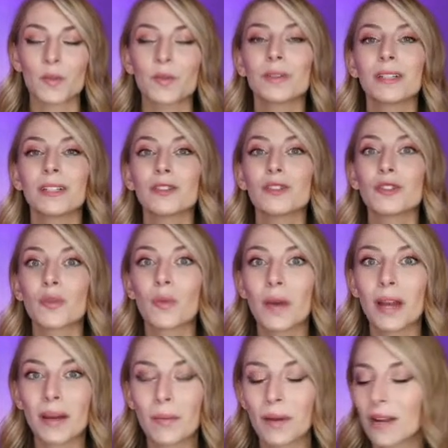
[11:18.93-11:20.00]
We'll
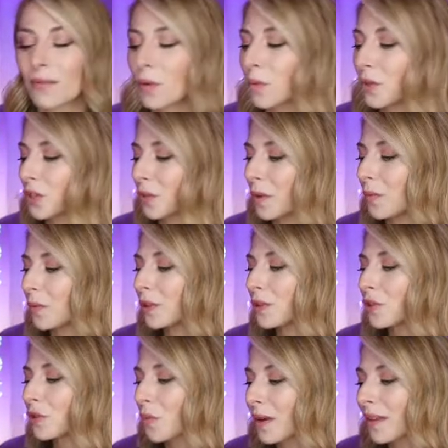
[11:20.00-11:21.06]
enjoy whatever we're doing. We'll
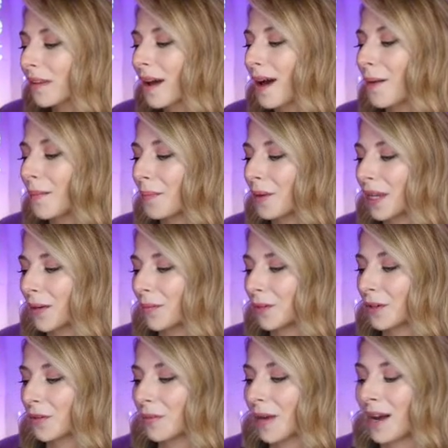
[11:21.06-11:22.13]
enjoy the company
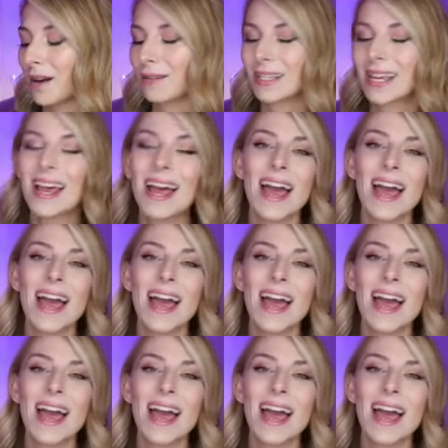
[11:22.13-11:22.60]
we're around.